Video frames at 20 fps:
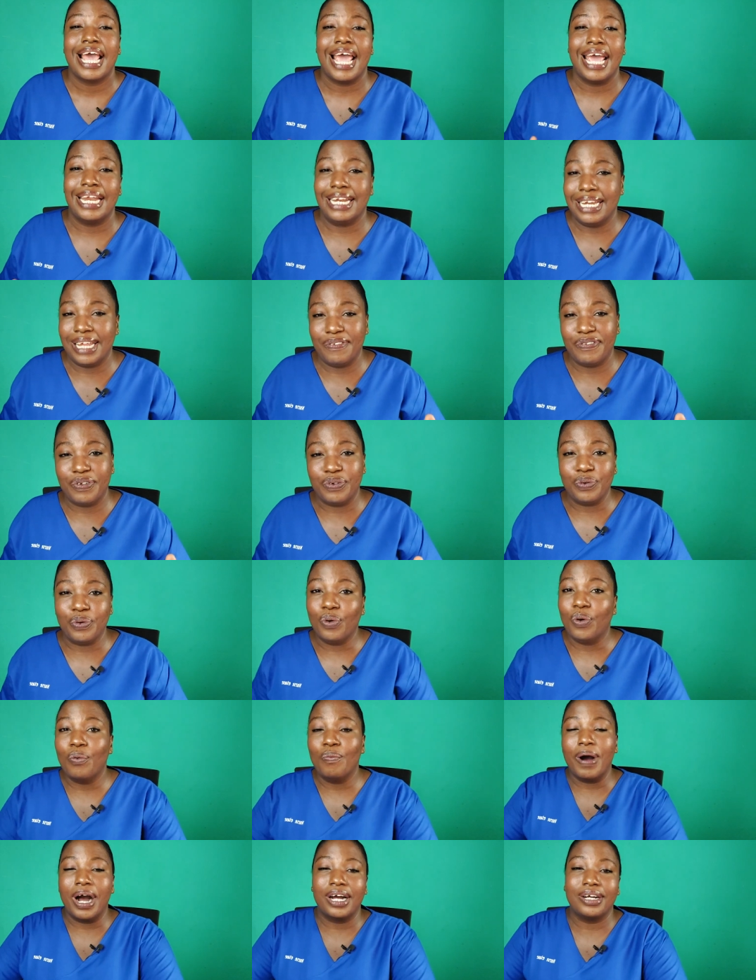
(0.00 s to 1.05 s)
and if you
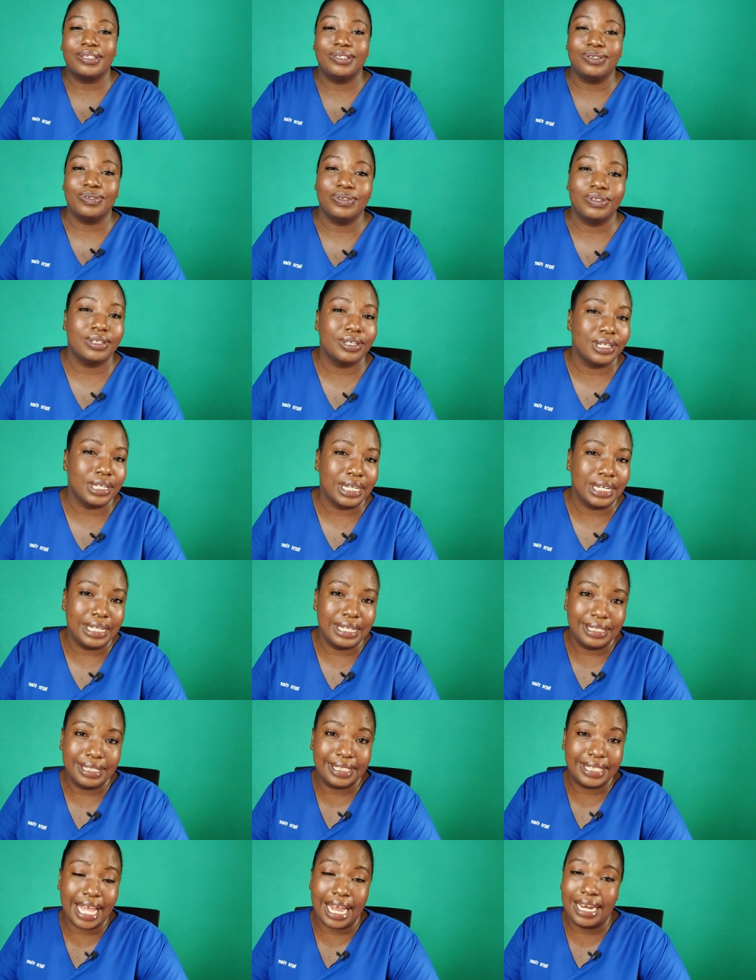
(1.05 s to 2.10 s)
go back to
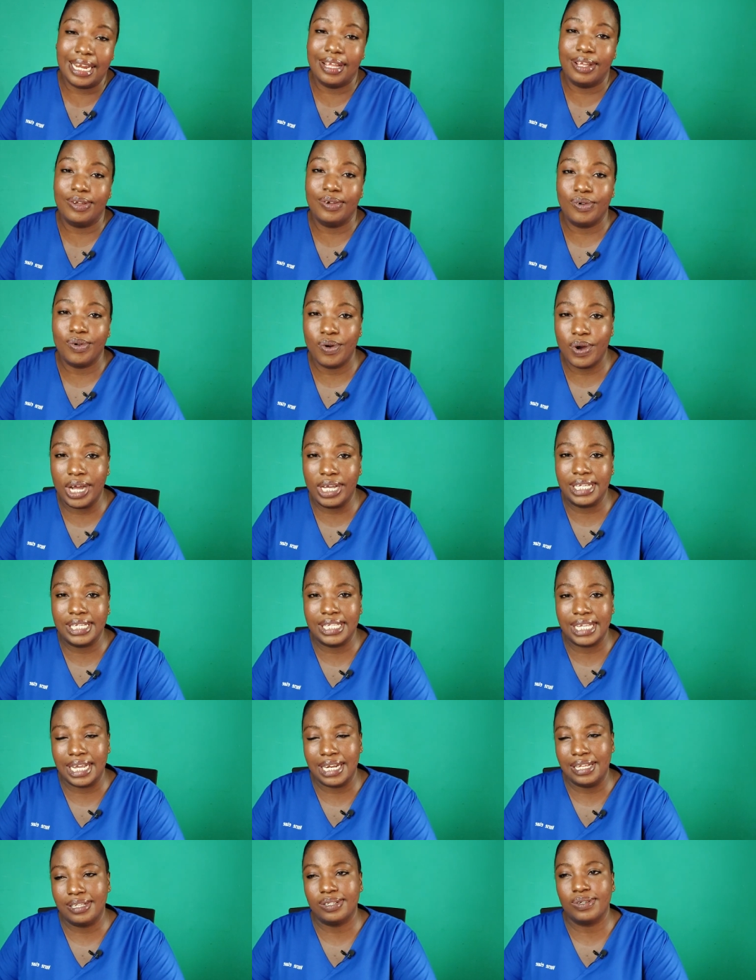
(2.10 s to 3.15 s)
study you go and
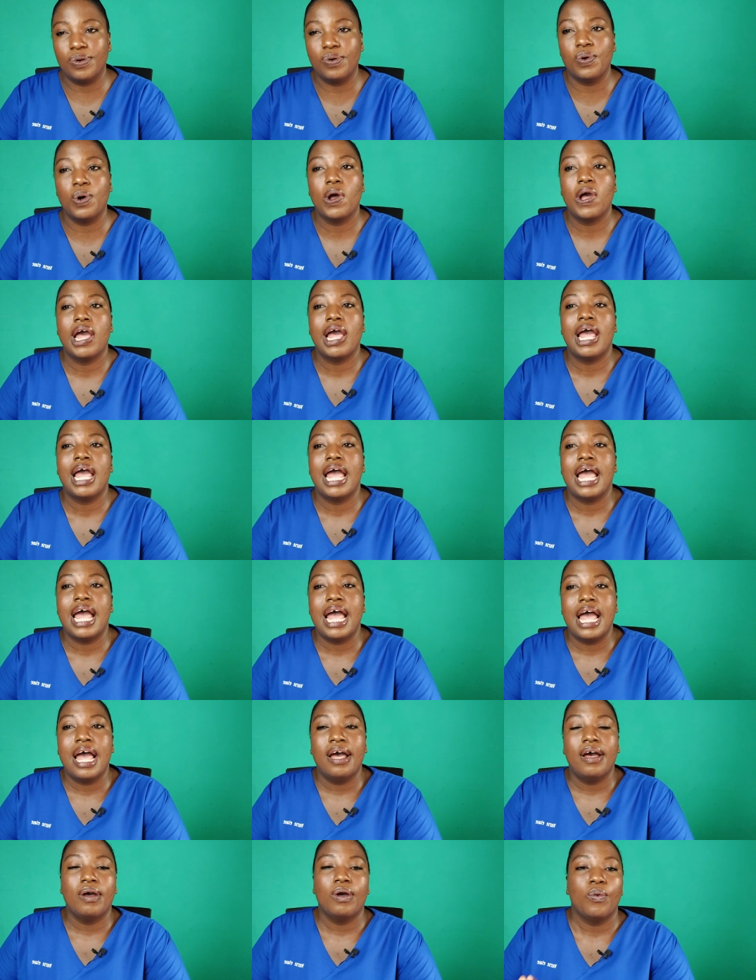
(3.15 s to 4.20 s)
study so
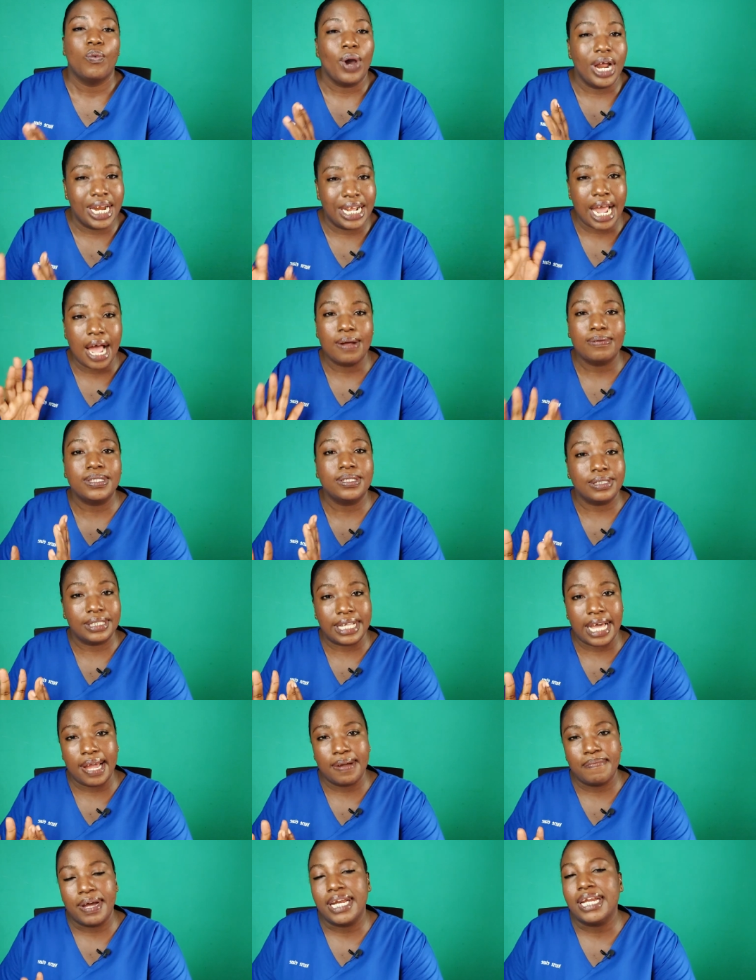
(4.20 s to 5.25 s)
when it comes to
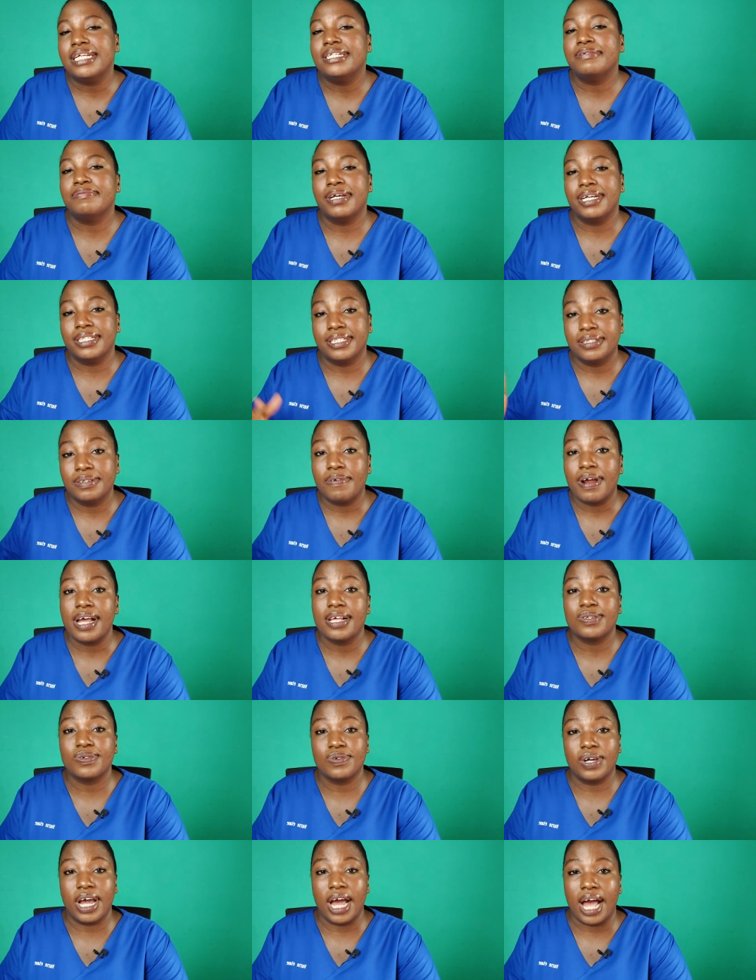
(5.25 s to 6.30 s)
time management, rice
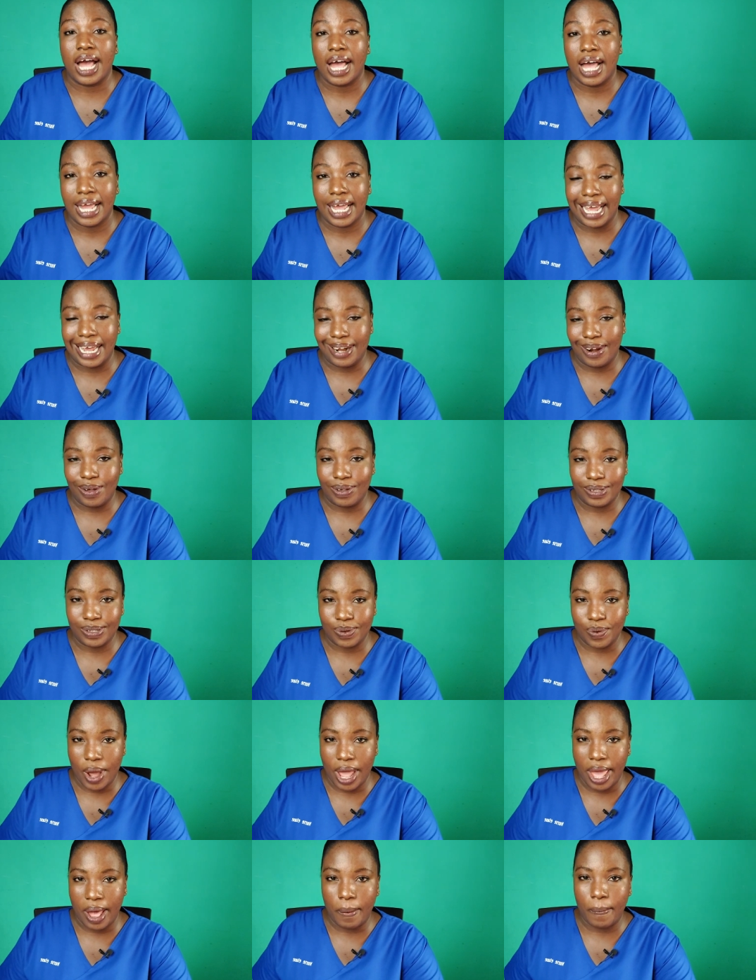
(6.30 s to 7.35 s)
cooker can also
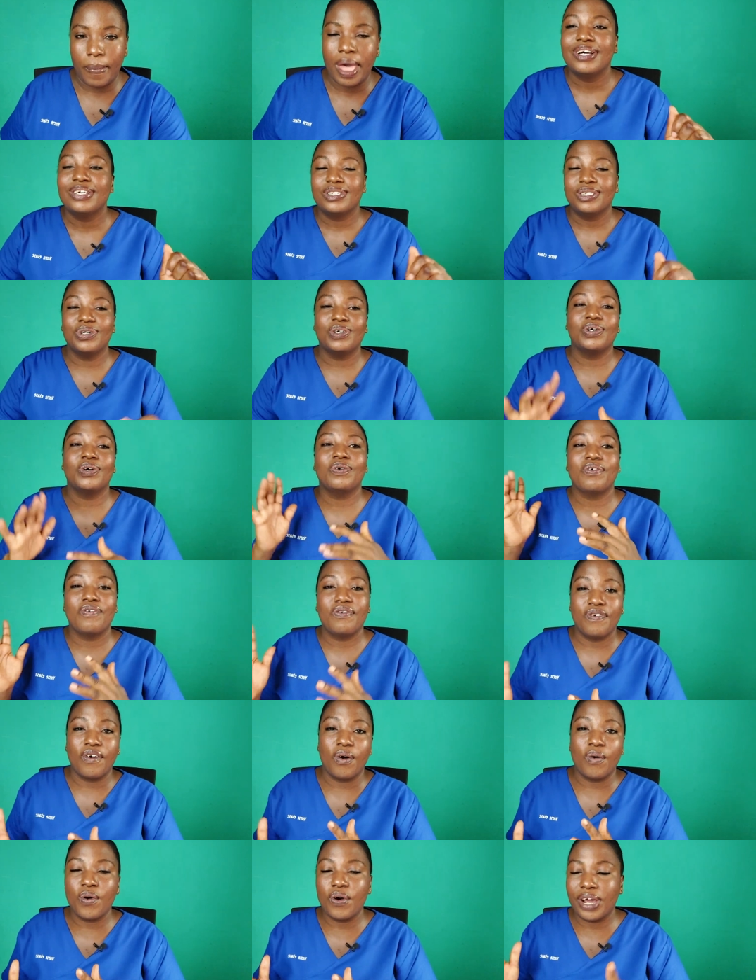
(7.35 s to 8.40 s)
help. So
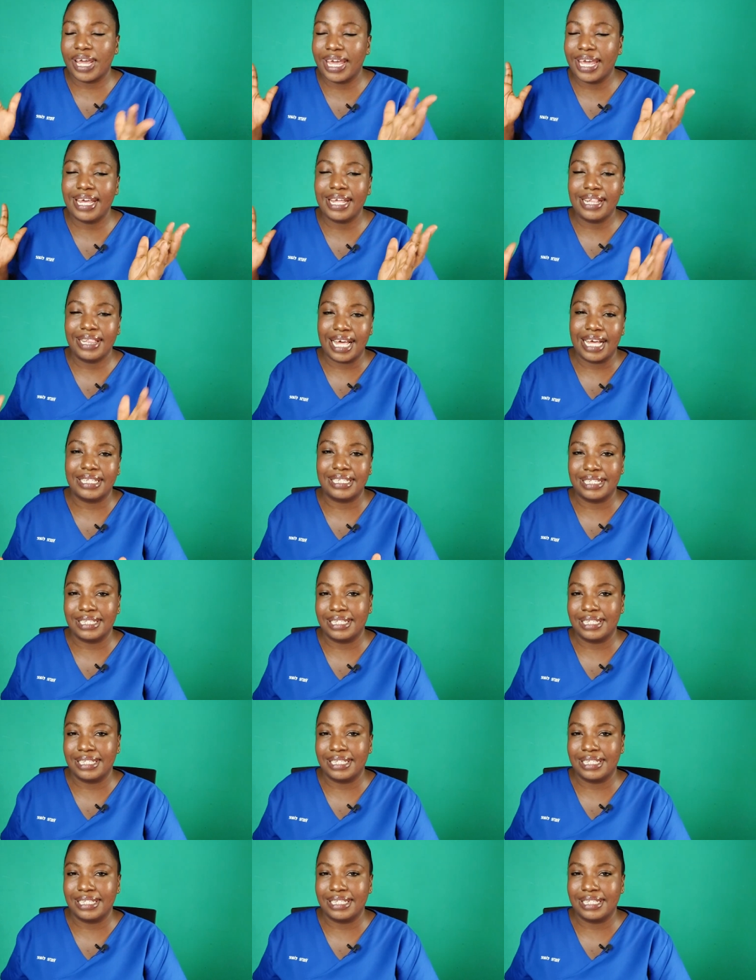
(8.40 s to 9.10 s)
for cooking, that